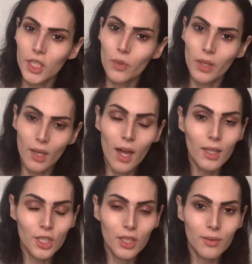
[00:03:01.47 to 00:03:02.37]
it with
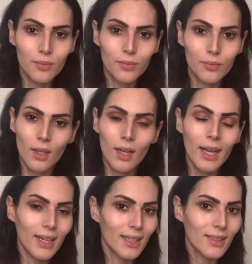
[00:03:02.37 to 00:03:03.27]
collagen. I
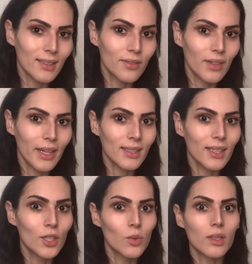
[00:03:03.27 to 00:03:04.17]
got this device and
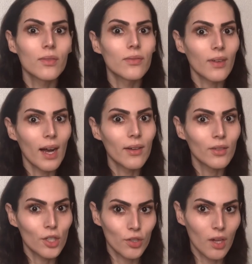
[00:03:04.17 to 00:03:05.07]
it was $500.
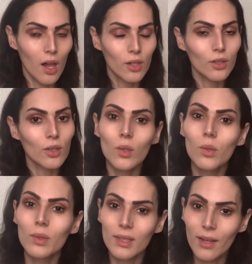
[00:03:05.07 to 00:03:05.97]
So it
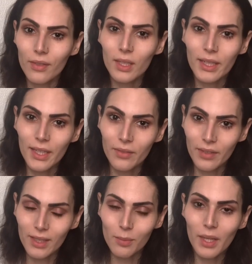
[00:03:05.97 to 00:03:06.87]
was definitely an
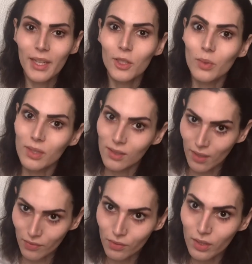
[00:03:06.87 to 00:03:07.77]
investment, and it was
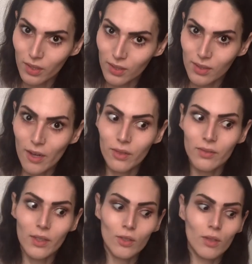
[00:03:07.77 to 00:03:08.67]
definitely a
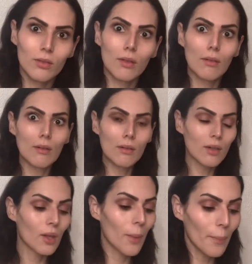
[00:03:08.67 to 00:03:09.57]
sacrifice. So I was like, oh,
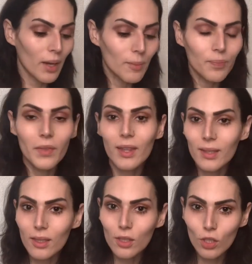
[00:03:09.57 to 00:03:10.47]
but this
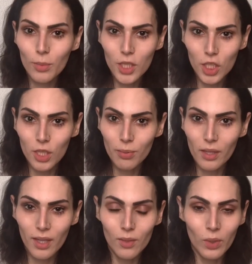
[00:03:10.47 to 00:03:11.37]
is so much cheaper
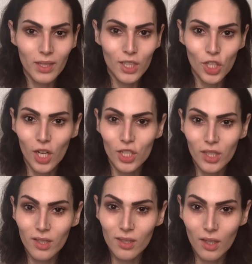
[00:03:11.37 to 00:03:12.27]
than what they charge at
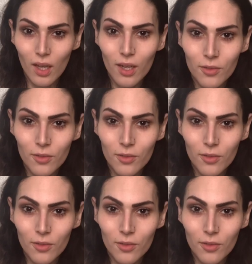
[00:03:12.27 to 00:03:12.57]
the salon.